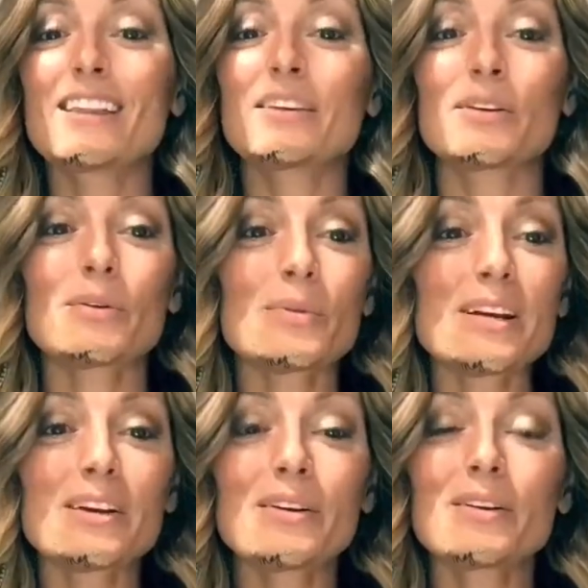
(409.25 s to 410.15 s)
the
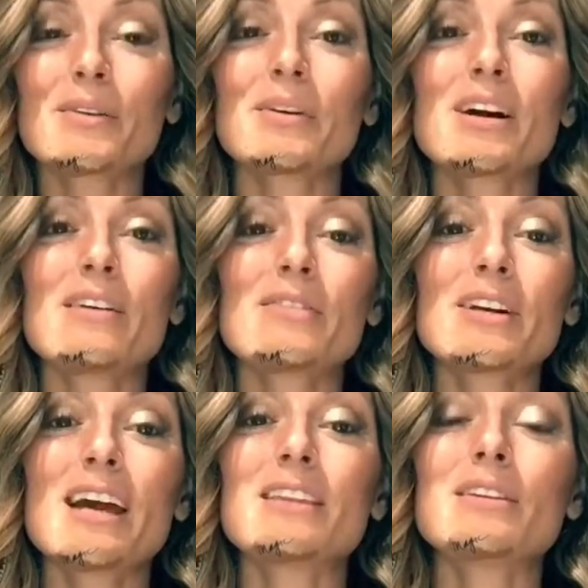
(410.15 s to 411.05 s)
career, the
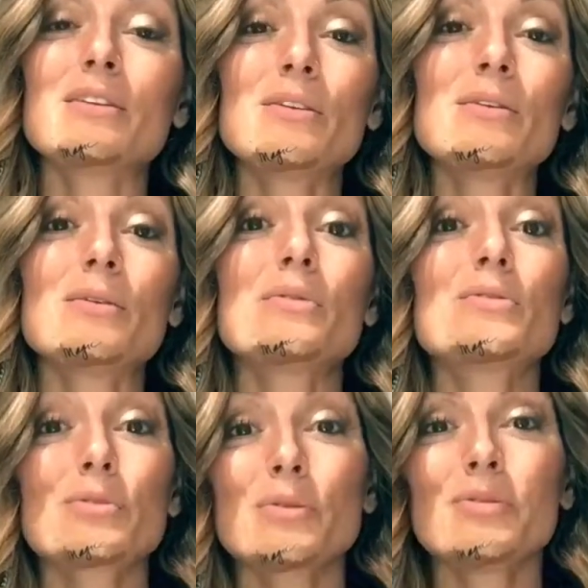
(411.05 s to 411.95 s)
recovery, and the new
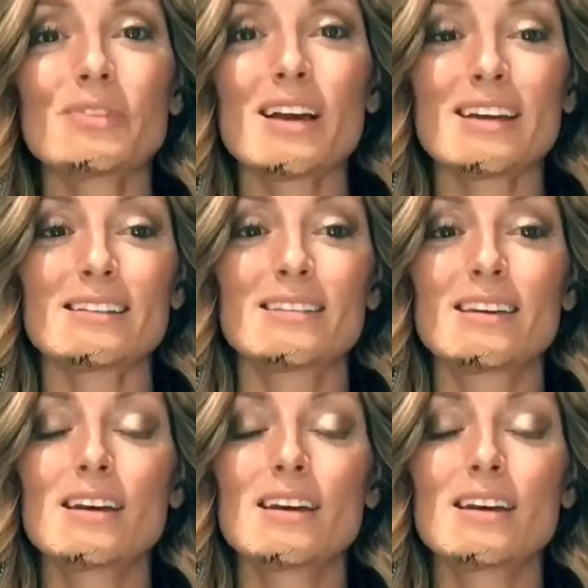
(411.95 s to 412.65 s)
true flight